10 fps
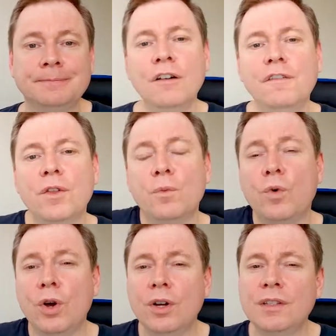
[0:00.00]
For the
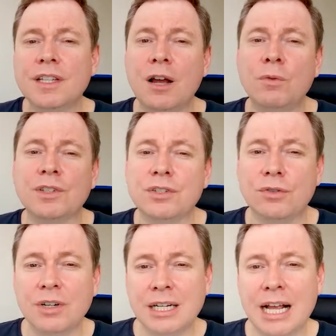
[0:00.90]
words, I want
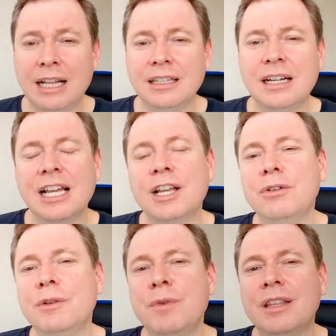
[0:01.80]
stronger color. I
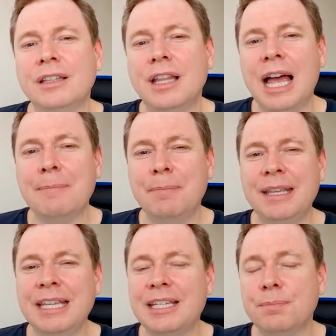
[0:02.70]
go in with a light
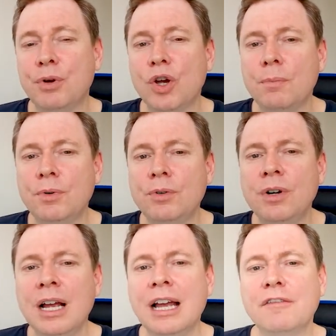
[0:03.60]
pinkish
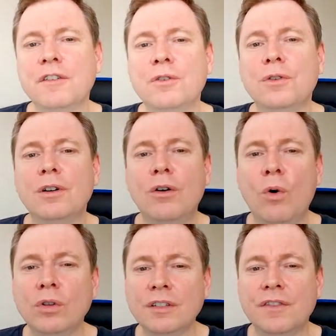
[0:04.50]
purple for
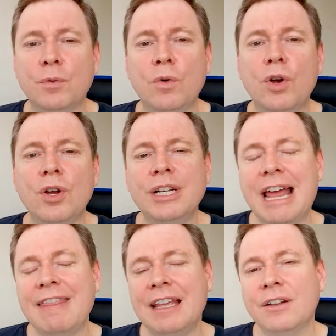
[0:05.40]
all of the word.
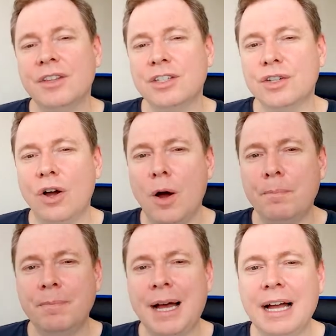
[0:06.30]
And then on the
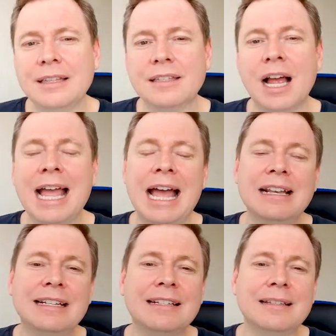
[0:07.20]
top parts, I
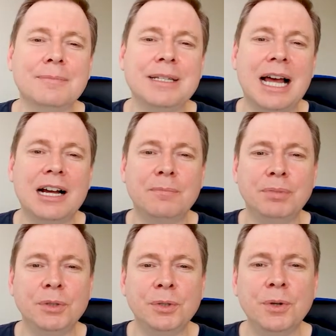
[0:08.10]
add in some dark
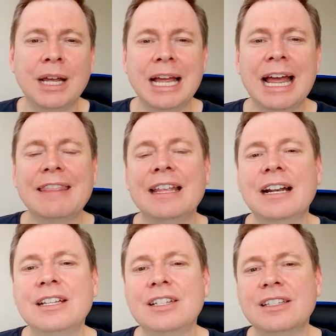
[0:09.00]
blue. And then
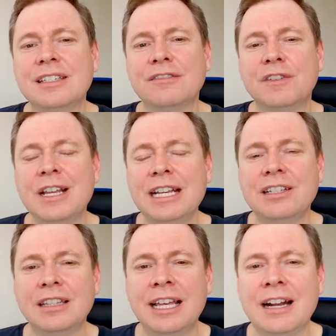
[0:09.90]
I just, for
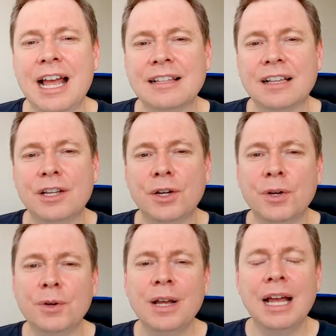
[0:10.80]
each letter as I
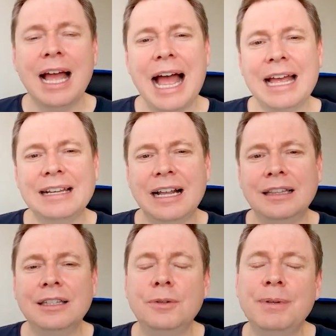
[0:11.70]
go, add
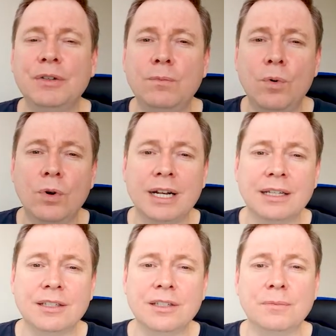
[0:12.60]
a little bit of
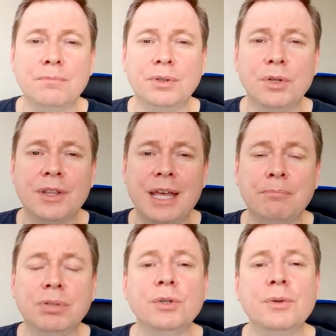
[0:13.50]
water to blur
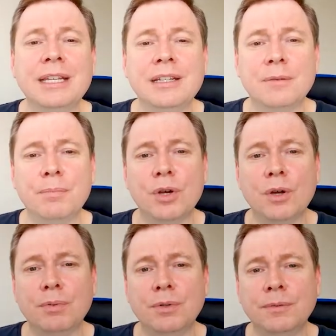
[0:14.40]
that blue into the
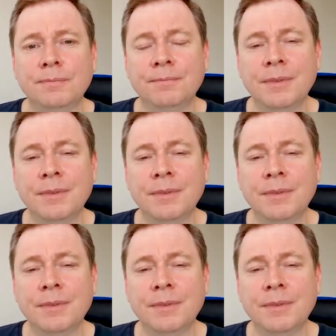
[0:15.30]
purple.